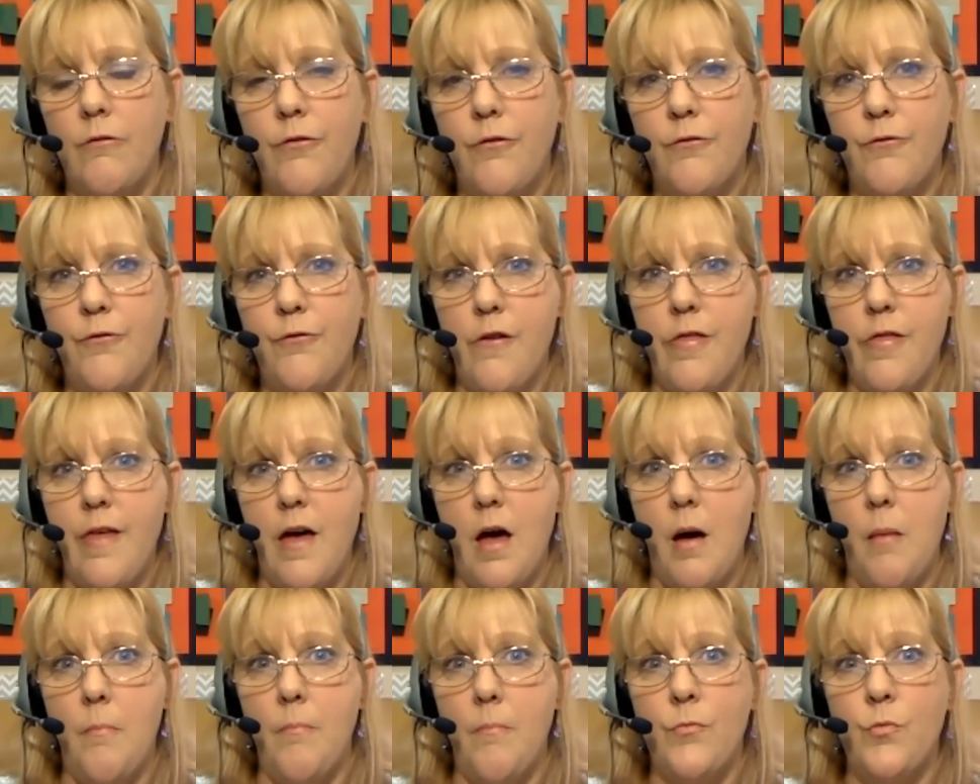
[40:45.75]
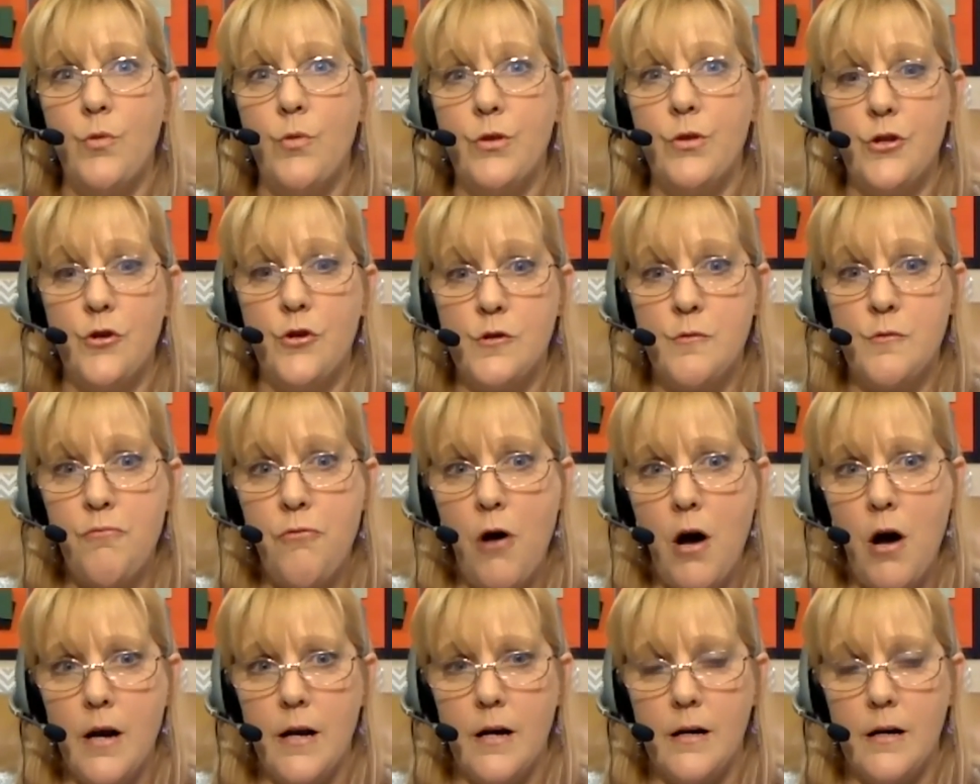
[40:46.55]
for them with those
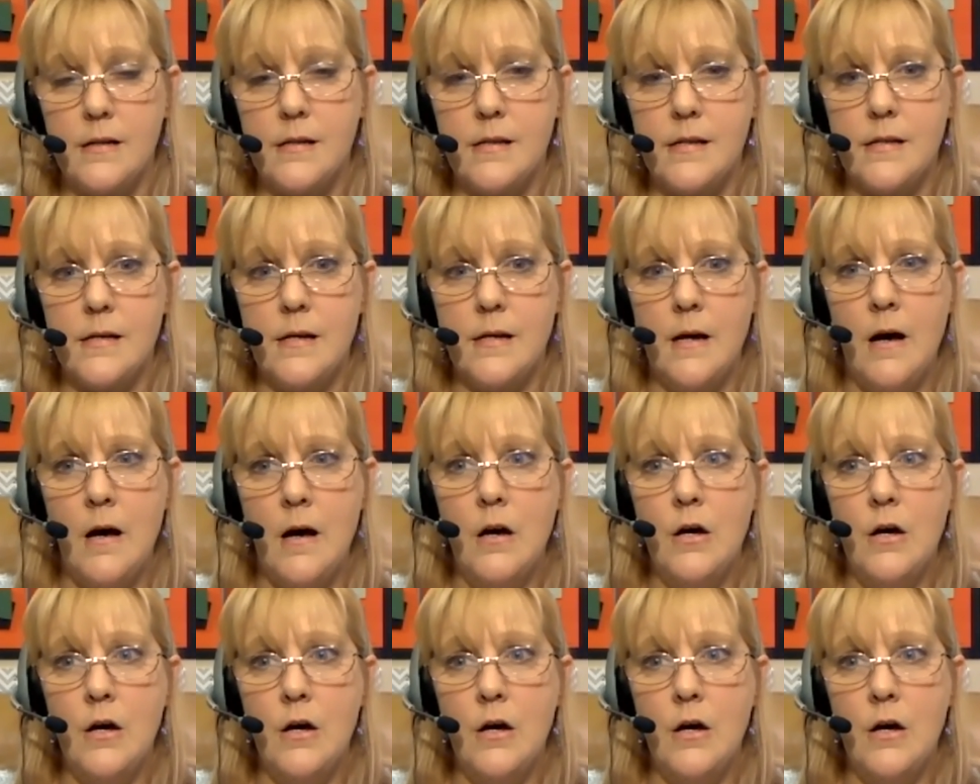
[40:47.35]
products.